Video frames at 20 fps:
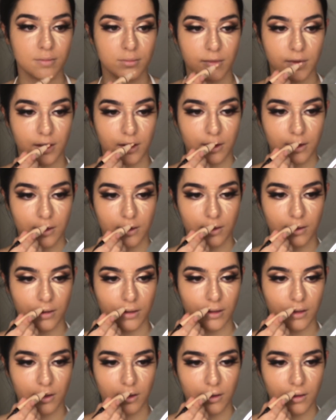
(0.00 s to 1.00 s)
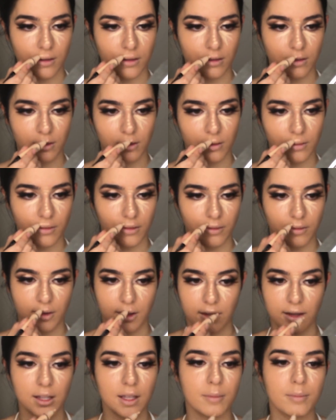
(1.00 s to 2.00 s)
and here, sort of
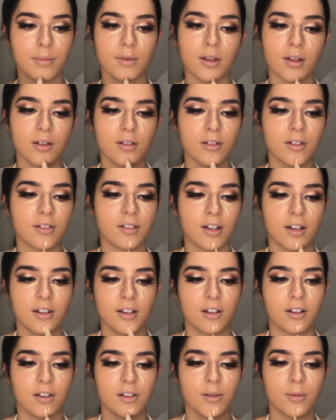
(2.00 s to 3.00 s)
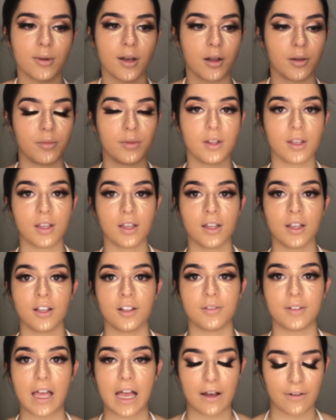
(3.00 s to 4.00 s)
my lip, and just down here as well.
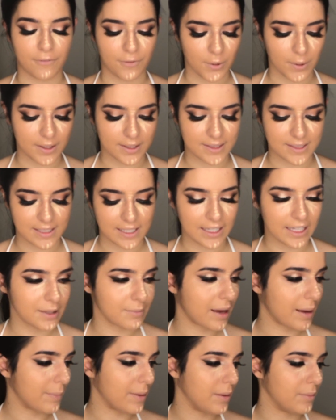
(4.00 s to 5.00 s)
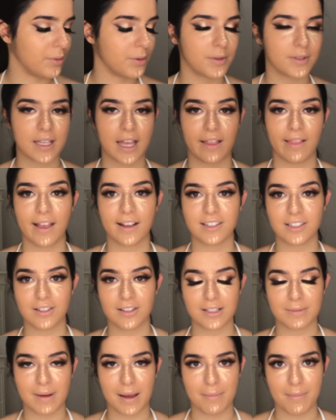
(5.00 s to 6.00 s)
Now for concealing my pimples, I like to
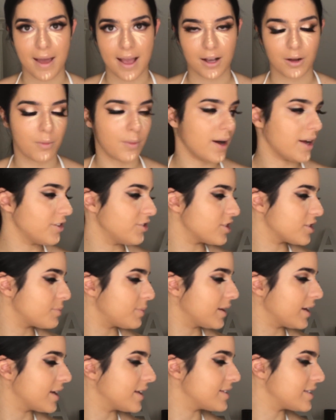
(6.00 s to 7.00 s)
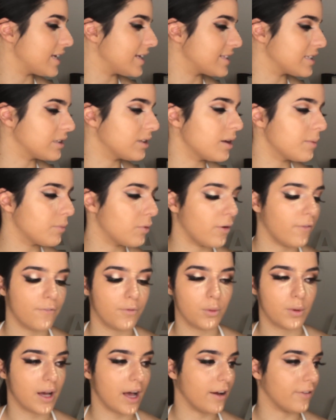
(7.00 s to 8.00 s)
use my MAC one just because it's a lot more
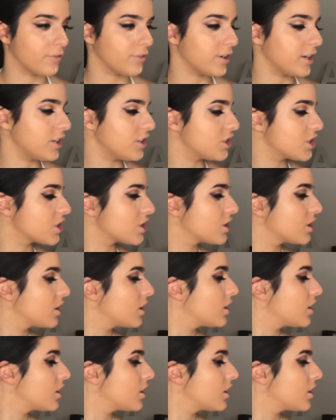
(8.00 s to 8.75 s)
full coverage.